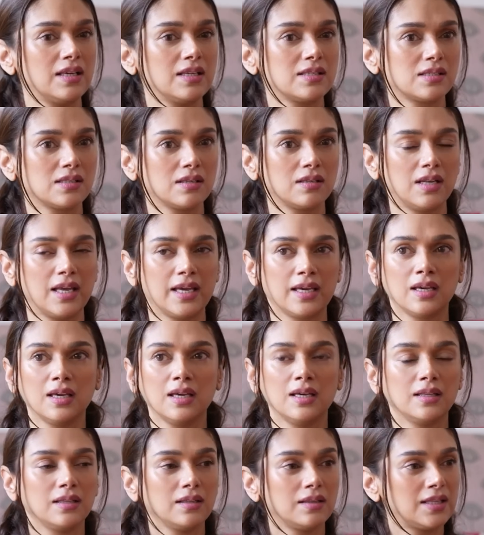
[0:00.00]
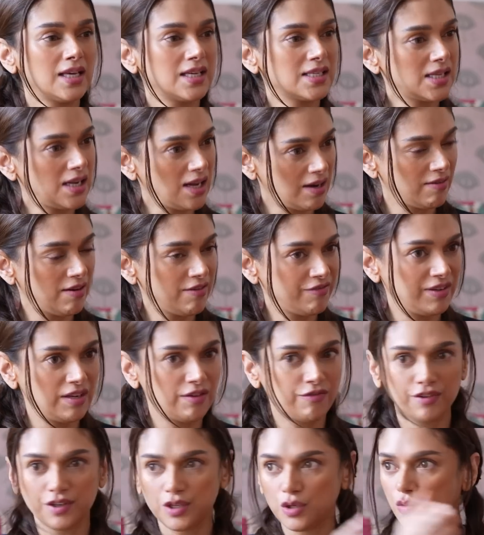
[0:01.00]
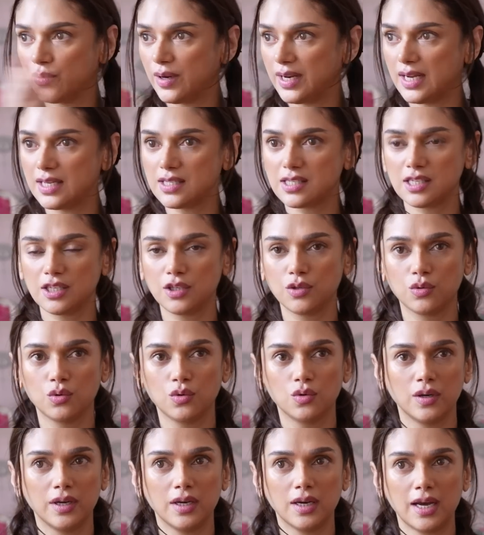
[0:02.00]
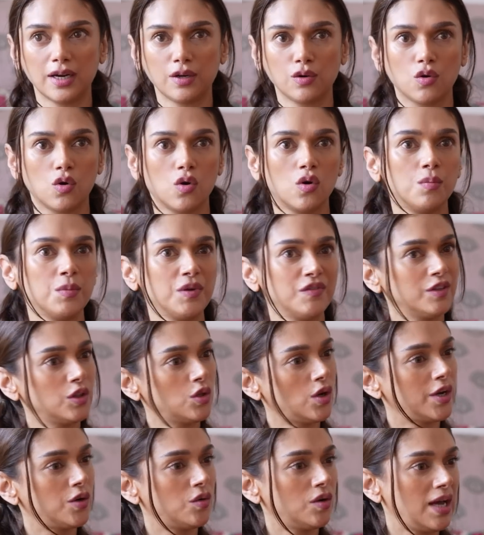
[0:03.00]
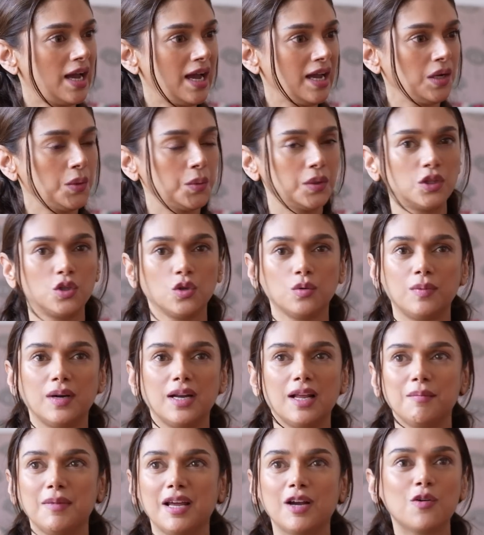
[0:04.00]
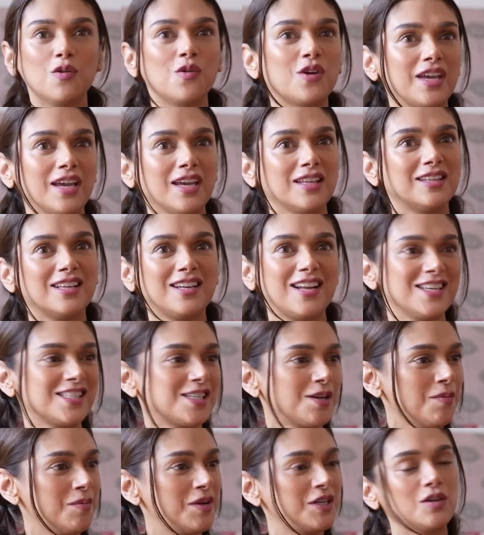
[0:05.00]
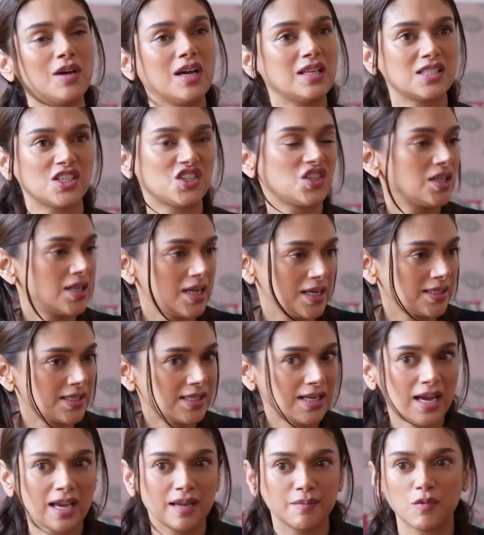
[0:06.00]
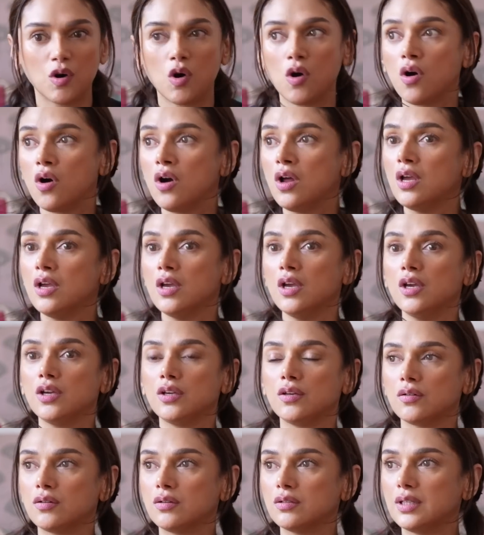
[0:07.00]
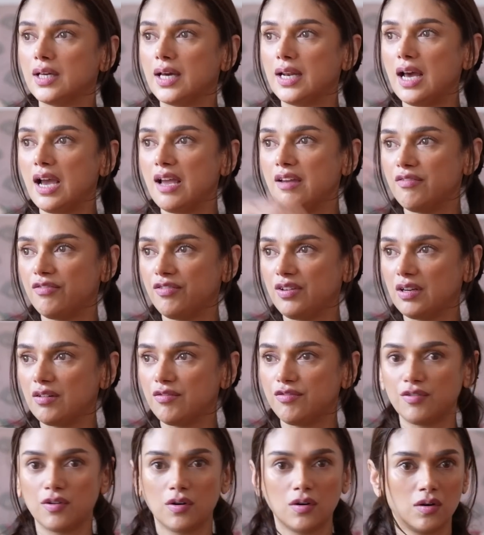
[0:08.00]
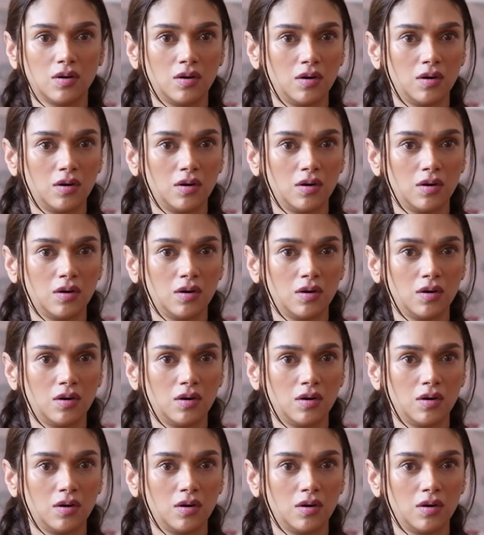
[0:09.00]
there's like There's a love I feel for you when I see you at home, even though I don't hang with you, but I'm like, okay, the last time I met you, I had such a nice time. Or, yeah. you know, that I feel for